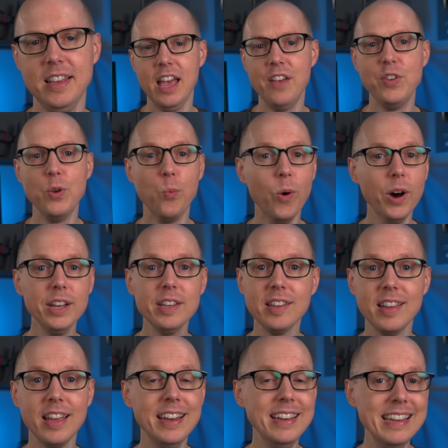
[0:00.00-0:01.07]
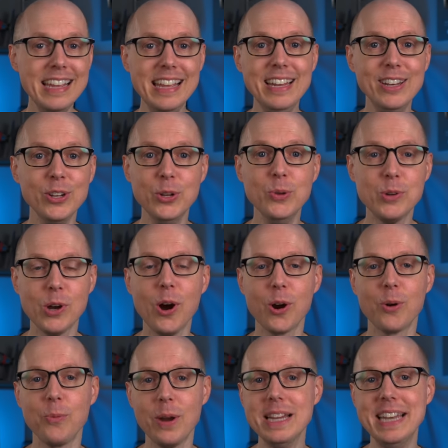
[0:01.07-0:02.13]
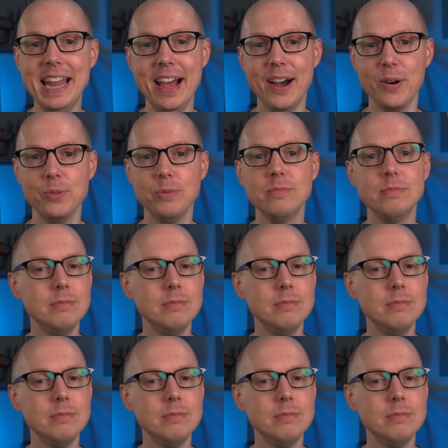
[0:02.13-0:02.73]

If you want and need a new car right now,